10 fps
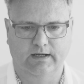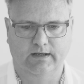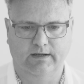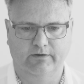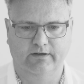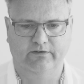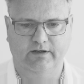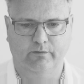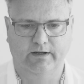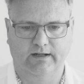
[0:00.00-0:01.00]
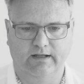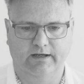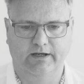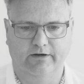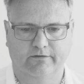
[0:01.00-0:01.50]
And now you can see when I
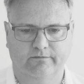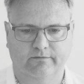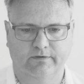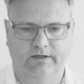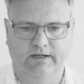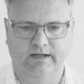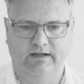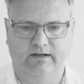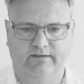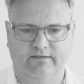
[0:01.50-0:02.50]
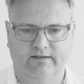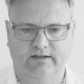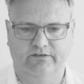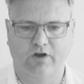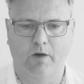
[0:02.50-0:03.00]
click here, it
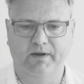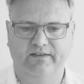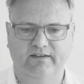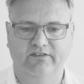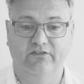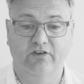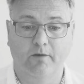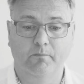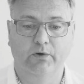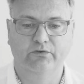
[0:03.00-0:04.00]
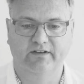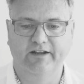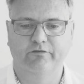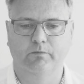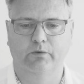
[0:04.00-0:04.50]
starts up at this topmost
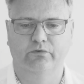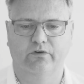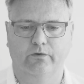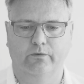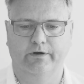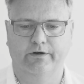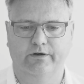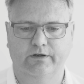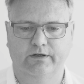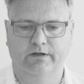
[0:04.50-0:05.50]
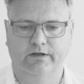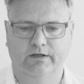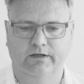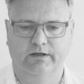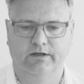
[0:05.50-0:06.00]
leftmost corner
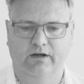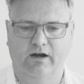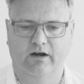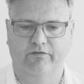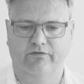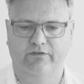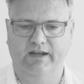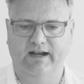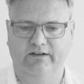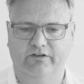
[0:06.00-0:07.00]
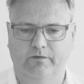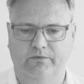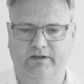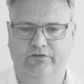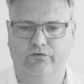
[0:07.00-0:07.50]
of the items
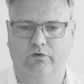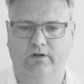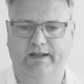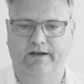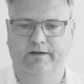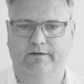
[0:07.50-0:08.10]
and scrolling.